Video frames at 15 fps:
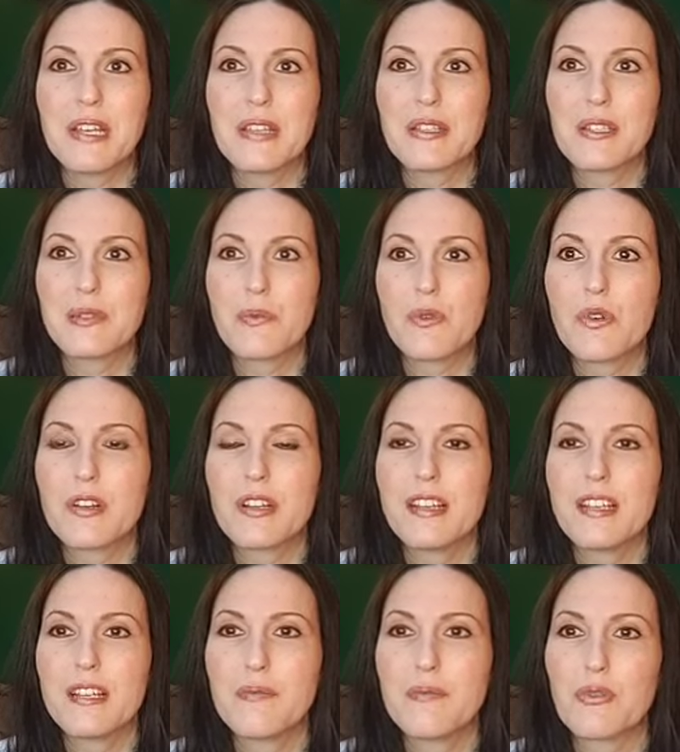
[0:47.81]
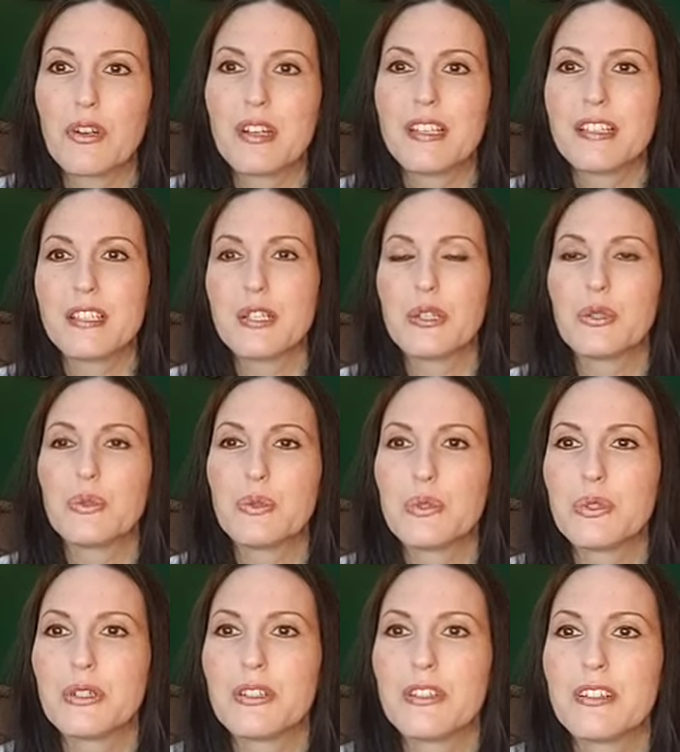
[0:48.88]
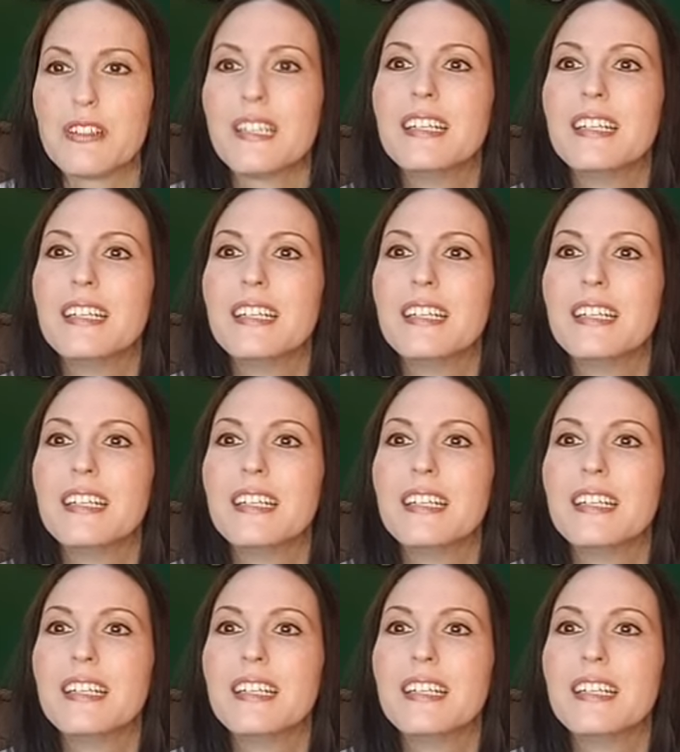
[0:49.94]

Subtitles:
this morning. Praise the Lord.